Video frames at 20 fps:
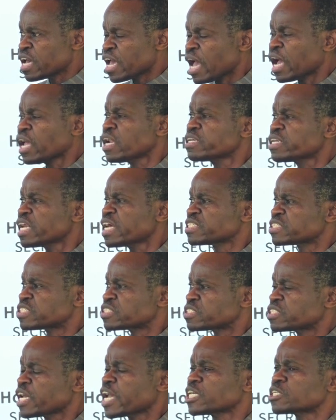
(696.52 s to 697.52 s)
Elder
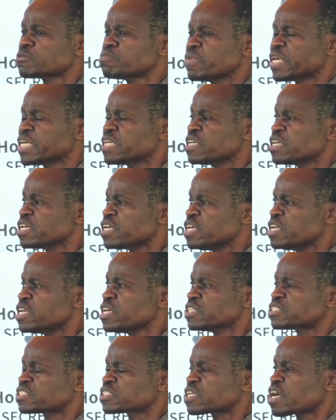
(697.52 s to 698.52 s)
statesman in
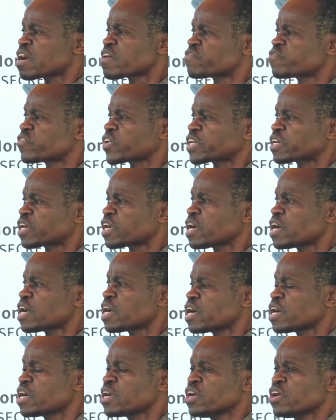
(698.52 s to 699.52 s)
East
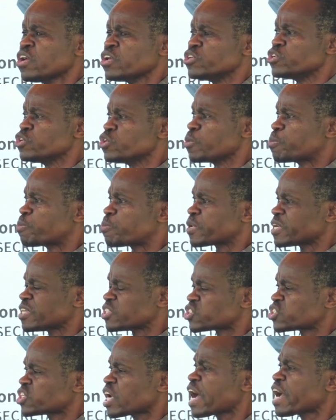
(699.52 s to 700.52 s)
Africa, you
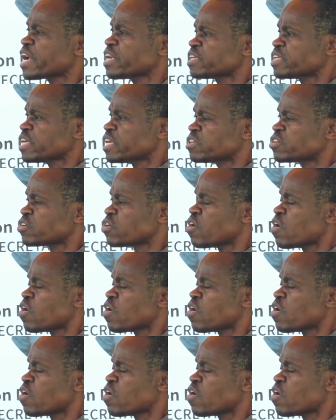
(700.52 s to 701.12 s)
presided